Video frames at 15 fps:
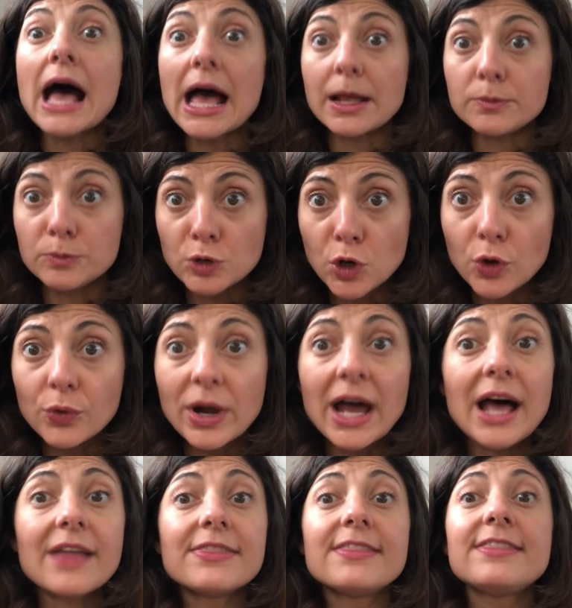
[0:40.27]
I'm Laura
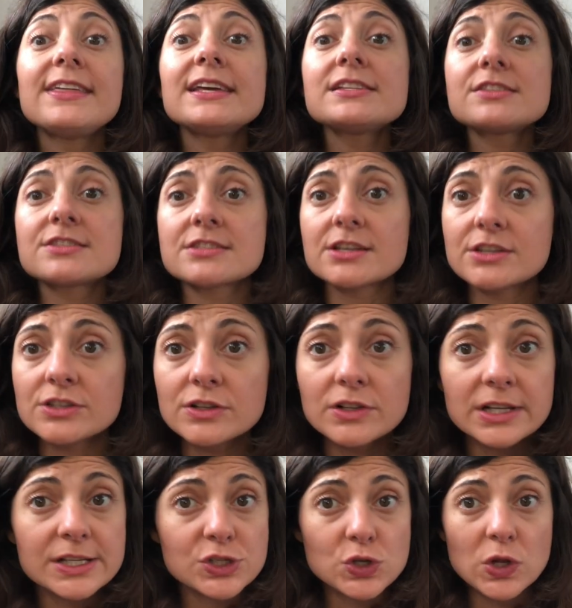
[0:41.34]
and this channel
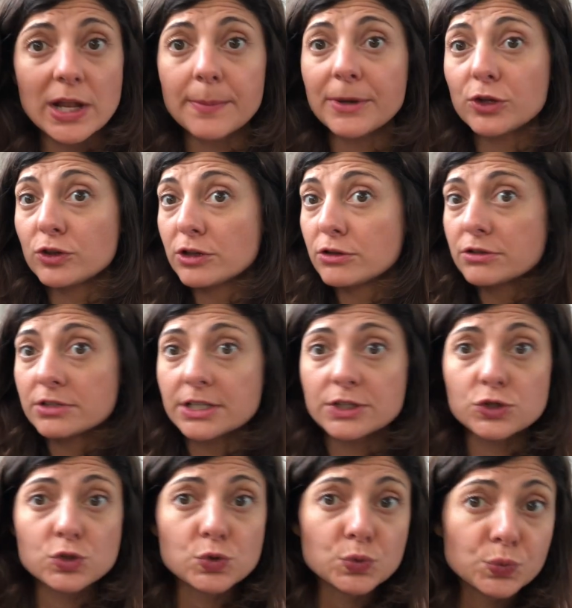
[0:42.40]
is all about
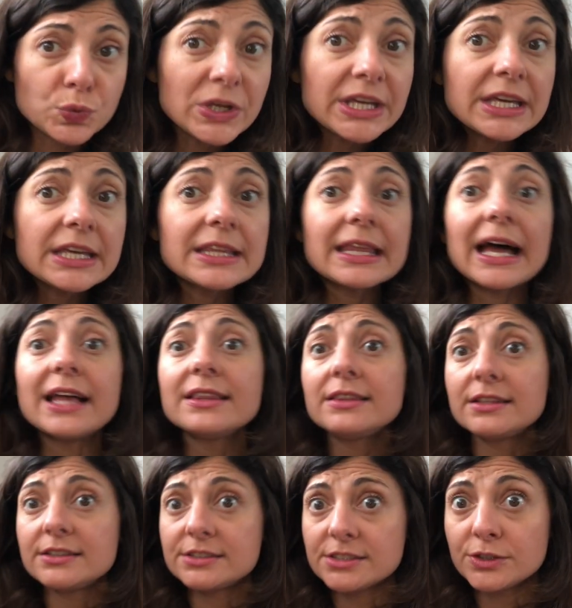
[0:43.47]
learning to read and
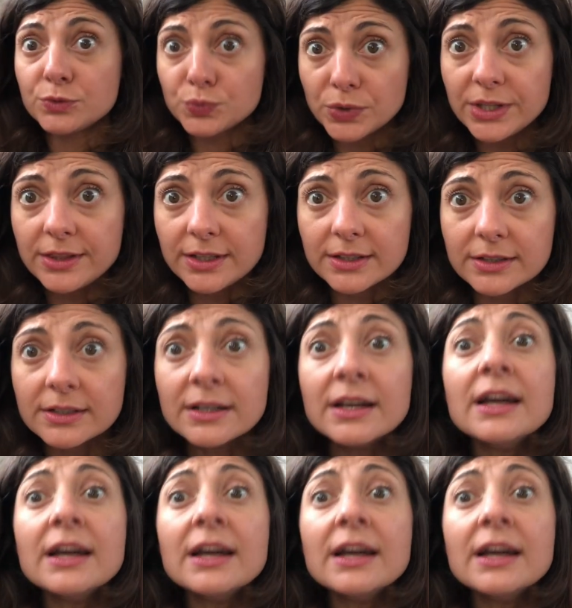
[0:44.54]
teaching reading.